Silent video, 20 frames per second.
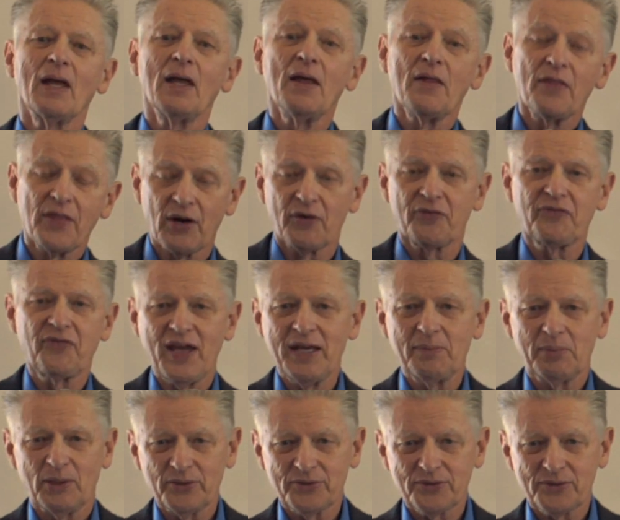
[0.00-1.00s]
They're
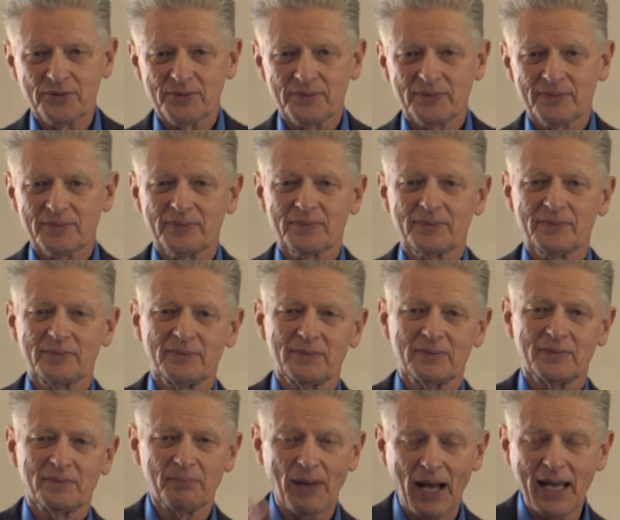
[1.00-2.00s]
fables
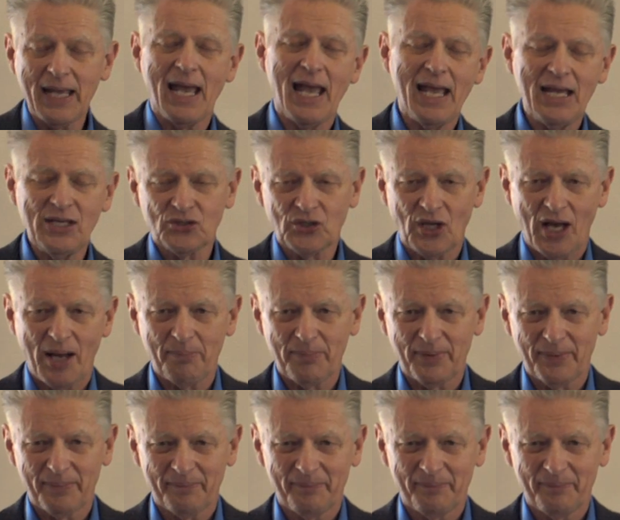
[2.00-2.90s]
by Aesop.